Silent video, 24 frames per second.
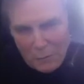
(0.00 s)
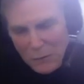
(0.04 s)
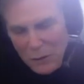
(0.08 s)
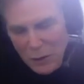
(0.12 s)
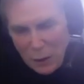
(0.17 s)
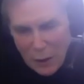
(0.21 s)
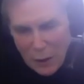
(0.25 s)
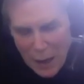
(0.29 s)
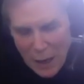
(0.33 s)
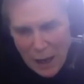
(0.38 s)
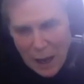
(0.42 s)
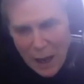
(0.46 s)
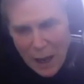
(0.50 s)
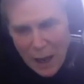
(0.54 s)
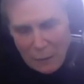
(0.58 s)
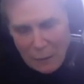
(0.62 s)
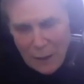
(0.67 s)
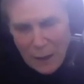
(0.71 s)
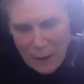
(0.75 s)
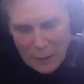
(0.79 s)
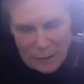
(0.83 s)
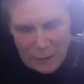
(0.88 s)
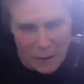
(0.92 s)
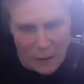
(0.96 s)
so I, I
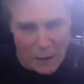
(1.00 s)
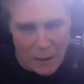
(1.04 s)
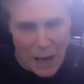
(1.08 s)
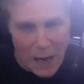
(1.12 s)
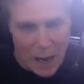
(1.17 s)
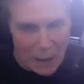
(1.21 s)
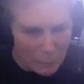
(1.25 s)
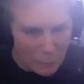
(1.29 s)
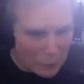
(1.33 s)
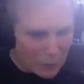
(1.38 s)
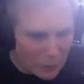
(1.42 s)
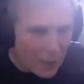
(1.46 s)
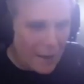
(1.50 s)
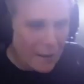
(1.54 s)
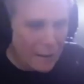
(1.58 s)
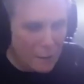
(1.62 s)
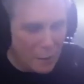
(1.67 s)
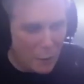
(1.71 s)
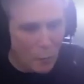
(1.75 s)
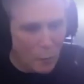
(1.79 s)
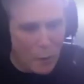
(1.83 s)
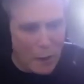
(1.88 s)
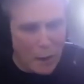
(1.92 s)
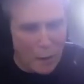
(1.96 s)
like the I like
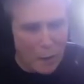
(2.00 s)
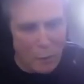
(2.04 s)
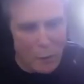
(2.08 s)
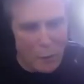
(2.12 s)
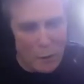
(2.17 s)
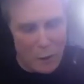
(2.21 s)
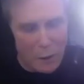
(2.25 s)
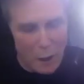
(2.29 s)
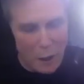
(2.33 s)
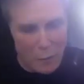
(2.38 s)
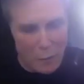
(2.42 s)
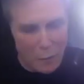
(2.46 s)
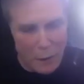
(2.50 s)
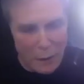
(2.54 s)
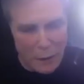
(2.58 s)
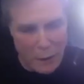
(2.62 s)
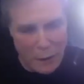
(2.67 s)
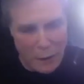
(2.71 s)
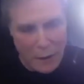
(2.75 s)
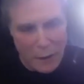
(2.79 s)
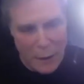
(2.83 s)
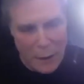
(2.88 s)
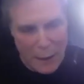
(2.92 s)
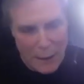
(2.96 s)
the way we're
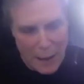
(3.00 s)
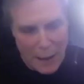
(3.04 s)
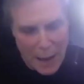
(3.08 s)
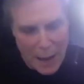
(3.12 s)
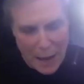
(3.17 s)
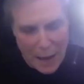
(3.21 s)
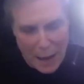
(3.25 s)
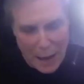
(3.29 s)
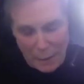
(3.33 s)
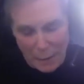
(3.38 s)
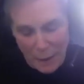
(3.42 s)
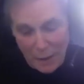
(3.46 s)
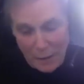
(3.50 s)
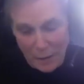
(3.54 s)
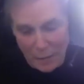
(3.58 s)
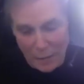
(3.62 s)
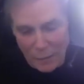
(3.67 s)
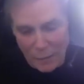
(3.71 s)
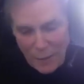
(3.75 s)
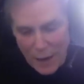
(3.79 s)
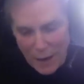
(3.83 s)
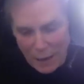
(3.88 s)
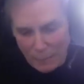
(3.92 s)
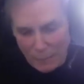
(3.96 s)
going. And I like the
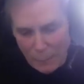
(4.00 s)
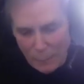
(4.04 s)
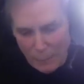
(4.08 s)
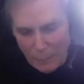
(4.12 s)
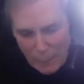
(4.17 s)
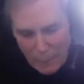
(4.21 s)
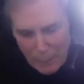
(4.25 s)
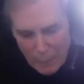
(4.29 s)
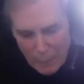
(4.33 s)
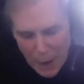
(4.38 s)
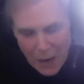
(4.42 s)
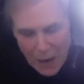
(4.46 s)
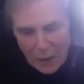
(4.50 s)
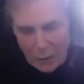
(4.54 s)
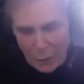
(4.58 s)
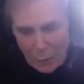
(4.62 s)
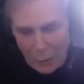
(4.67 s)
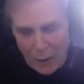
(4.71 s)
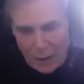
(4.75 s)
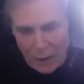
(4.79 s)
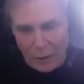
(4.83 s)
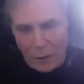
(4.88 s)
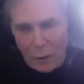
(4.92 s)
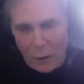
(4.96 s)
fact, by the
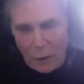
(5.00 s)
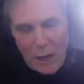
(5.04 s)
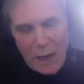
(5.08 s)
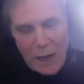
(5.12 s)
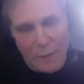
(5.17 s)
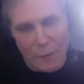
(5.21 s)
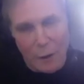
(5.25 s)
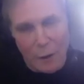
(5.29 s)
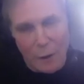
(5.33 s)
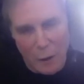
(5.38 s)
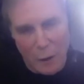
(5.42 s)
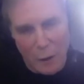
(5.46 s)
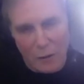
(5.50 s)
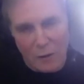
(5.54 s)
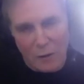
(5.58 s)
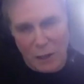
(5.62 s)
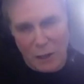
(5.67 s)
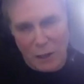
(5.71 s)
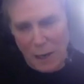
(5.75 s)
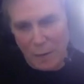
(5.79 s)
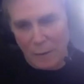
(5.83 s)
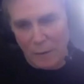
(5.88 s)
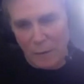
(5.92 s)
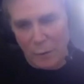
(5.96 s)
way, you'd have a hard
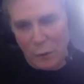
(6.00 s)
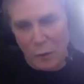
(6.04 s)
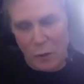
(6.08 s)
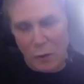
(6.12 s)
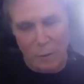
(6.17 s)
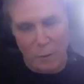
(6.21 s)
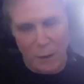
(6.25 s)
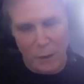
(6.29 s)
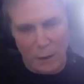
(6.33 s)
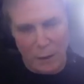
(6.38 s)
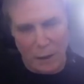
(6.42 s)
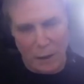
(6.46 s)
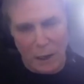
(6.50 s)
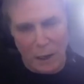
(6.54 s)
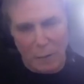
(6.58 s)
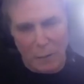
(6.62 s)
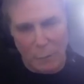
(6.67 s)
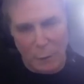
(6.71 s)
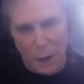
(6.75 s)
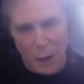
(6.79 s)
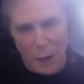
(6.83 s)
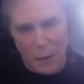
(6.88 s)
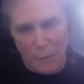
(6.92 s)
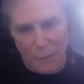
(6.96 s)
time if you're going to be a
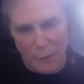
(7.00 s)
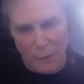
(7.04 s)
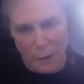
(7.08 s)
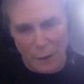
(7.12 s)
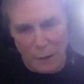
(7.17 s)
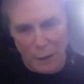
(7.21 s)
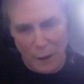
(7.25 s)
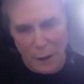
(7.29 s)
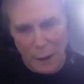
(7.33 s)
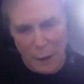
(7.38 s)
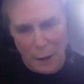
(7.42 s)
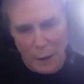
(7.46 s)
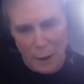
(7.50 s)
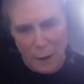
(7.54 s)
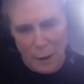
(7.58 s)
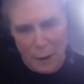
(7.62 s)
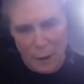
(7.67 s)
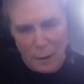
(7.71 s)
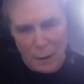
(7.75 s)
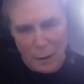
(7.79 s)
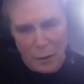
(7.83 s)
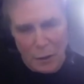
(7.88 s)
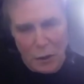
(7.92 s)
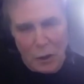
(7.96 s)
nonprofit
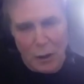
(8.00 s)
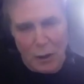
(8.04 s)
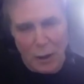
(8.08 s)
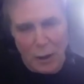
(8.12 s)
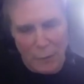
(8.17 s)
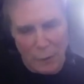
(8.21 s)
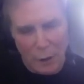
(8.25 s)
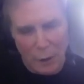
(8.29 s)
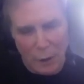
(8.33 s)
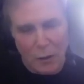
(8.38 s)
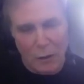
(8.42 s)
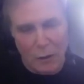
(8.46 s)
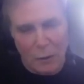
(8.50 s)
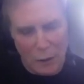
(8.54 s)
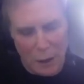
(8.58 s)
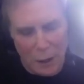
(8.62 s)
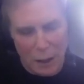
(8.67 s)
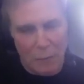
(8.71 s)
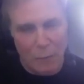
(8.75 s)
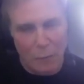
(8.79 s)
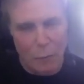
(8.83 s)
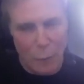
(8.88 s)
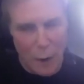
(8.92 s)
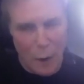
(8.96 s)
you'll have a hard
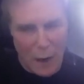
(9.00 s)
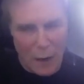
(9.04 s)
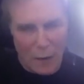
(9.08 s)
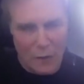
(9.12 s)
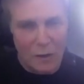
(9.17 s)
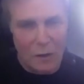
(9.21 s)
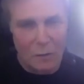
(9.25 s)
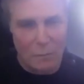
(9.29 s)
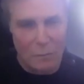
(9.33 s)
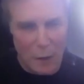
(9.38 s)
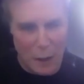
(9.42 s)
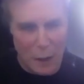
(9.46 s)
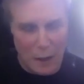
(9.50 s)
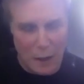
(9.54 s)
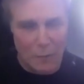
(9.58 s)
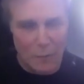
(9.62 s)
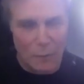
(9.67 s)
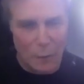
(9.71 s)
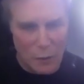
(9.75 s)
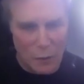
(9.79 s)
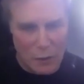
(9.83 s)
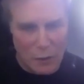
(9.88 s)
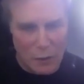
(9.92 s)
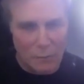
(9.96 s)
time raising money
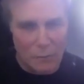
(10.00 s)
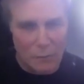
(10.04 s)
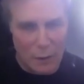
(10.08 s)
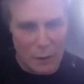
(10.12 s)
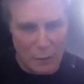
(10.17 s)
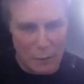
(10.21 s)
for something